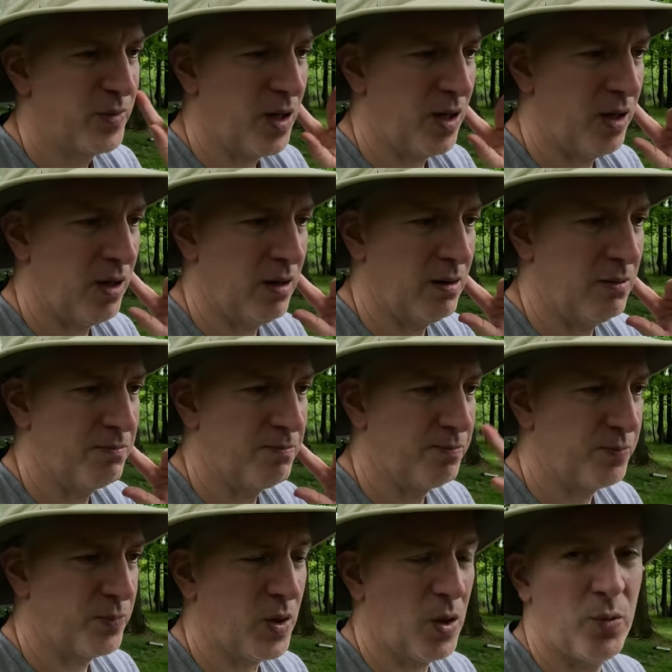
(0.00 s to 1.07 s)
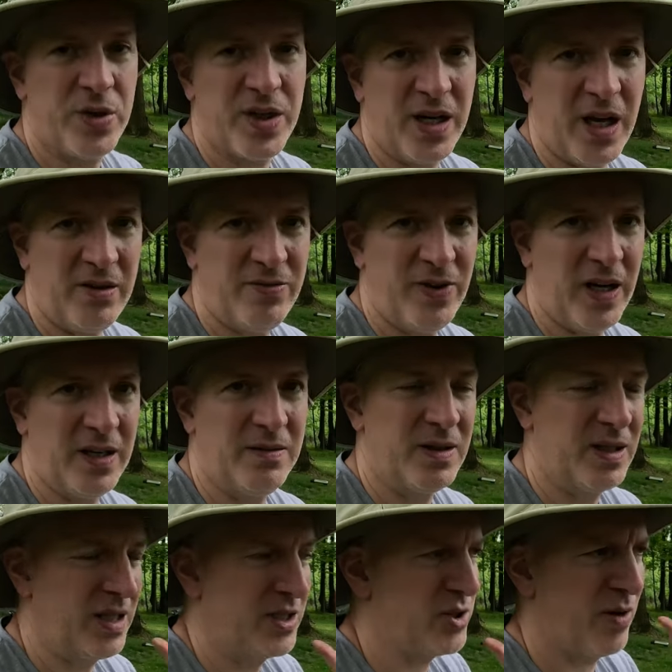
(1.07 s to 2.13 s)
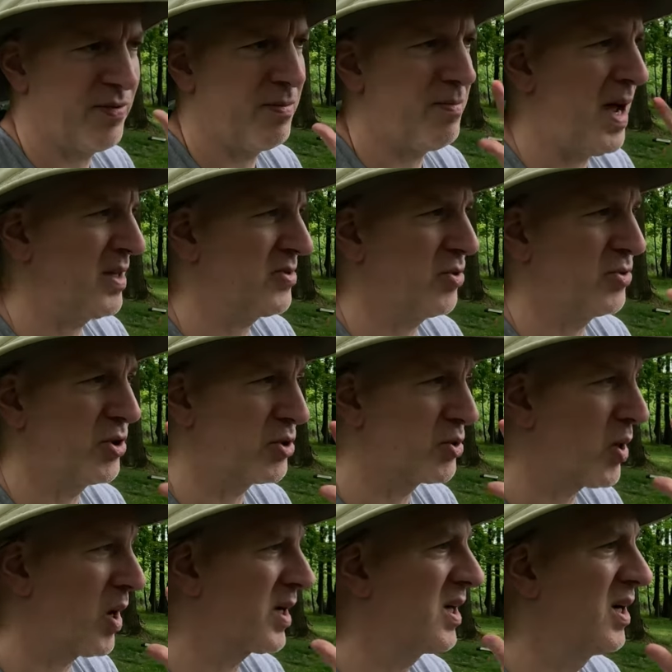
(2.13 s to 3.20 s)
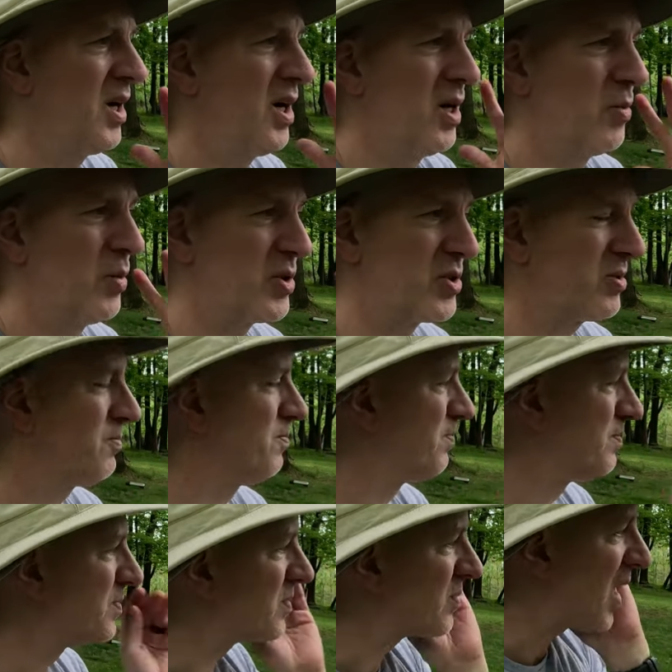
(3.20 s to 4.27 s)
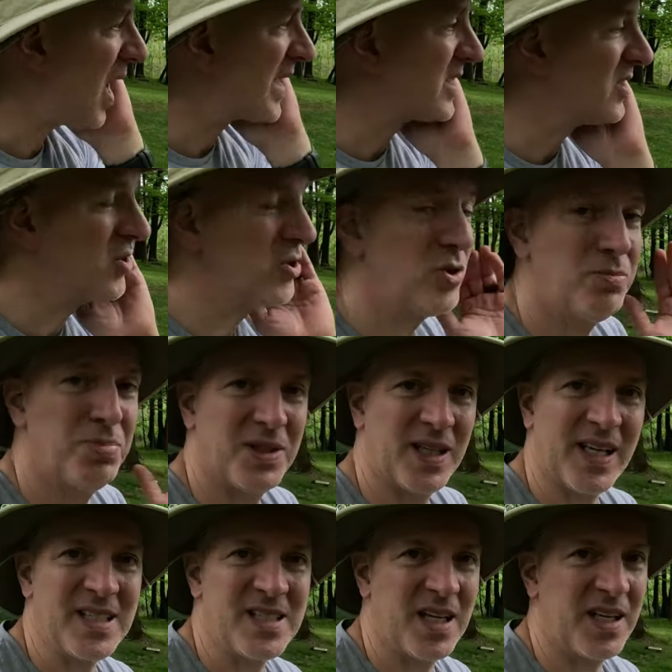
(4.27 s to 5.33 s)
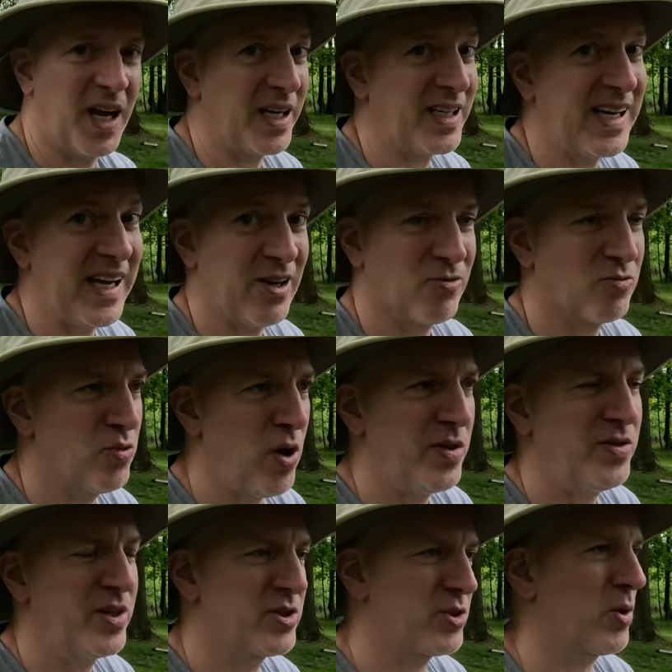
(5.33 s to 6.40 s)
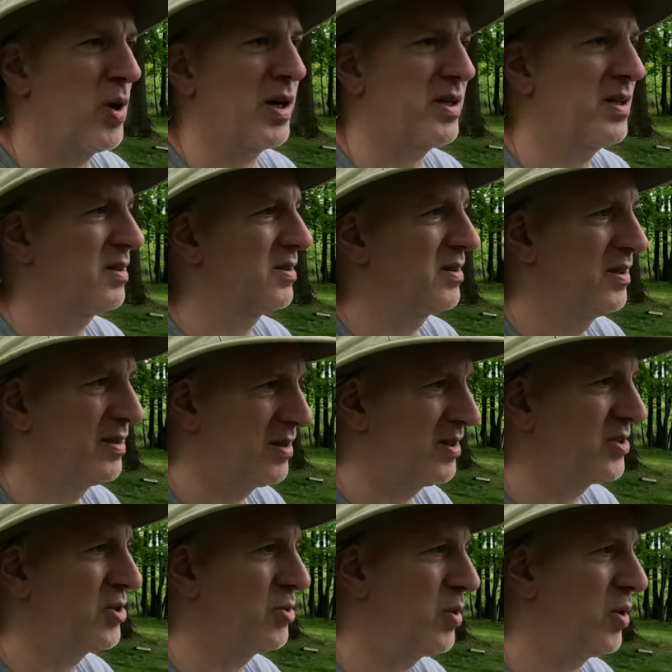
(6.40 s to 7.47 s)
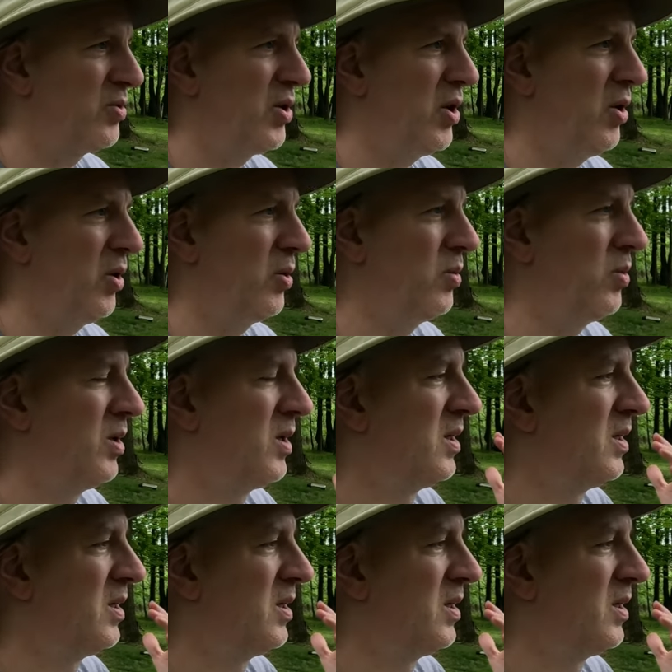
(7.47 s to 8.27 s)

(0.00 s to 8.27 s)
uh, with an end fed unless you have a mast on your truck which i can do but like i said i can't run the truck as you all know